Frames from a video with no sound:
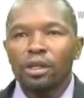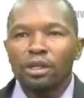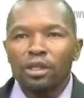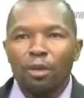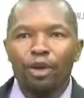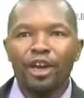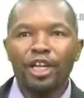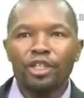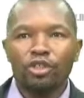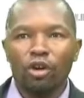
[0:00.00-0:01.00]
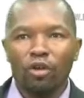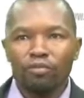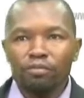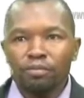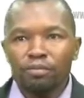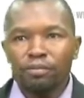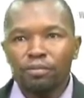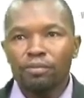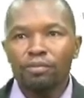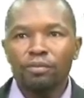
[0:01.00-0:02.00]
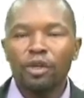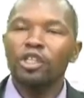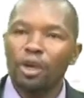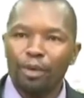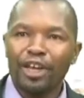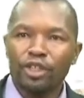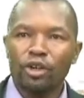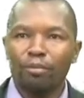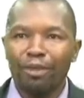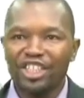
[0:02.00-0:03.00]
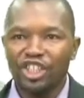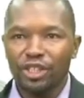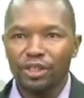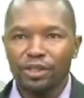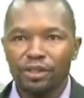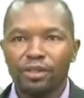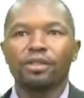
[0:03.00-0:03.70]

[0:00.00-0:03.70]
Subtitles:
the peristom margin,